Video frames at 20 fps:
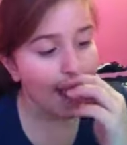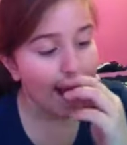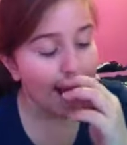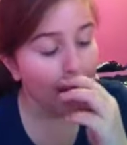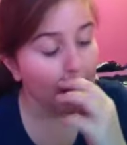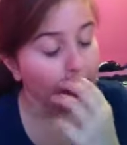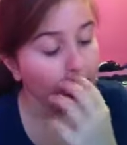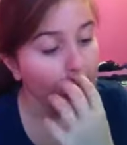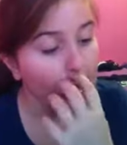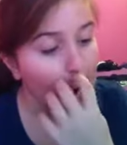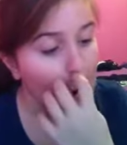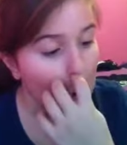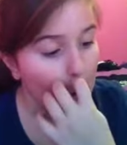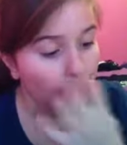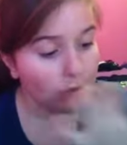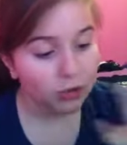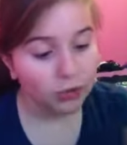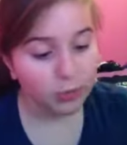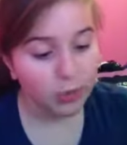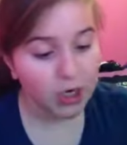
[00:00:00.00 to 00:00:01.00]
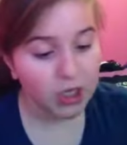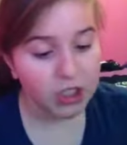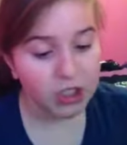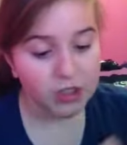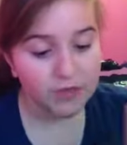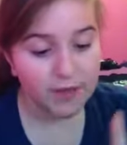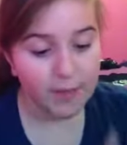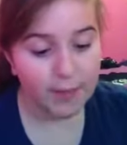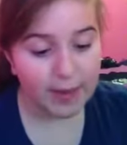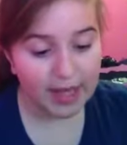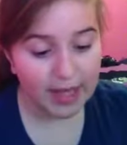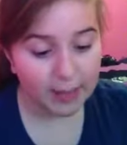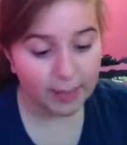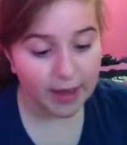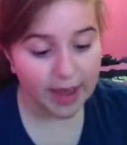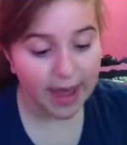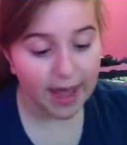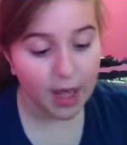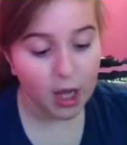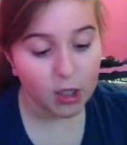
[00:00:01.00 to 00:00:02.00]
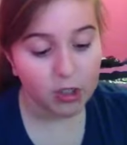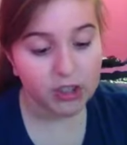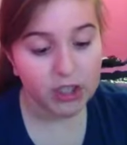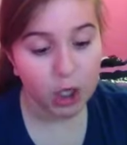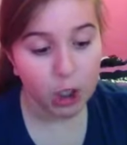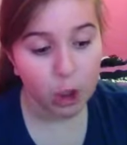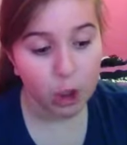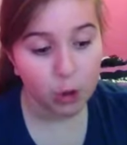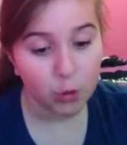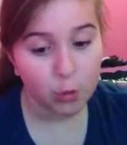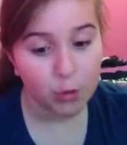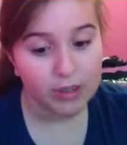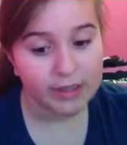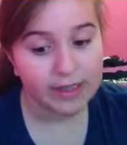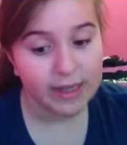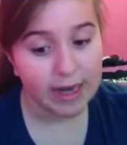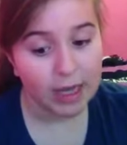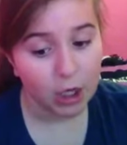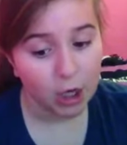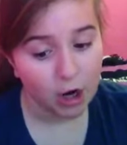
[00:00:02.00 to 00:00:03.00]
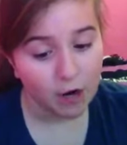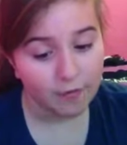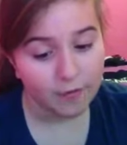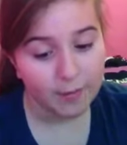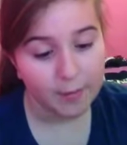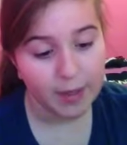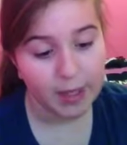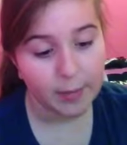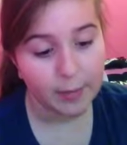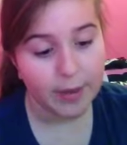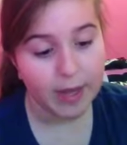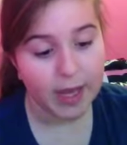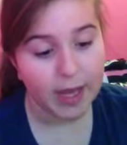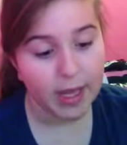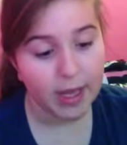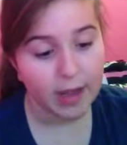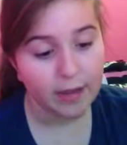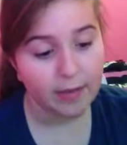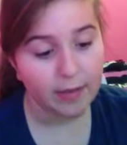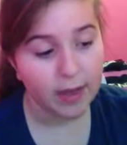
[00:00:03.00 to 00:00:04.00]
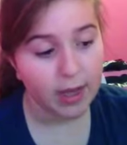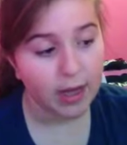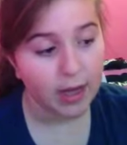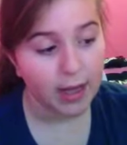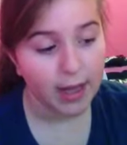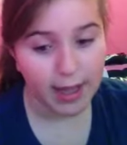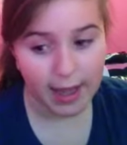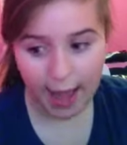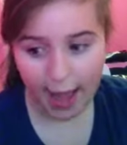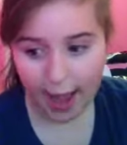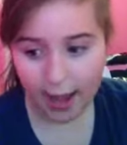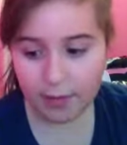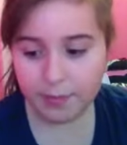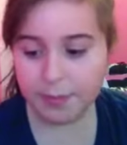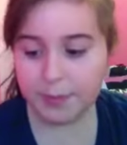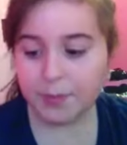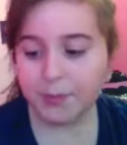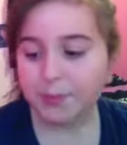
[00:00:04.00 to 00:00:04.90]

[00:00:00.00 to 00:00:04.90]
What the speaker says: I got all new brushes from eBay. I'll tell you the ones that I got from eBay and then, yeah.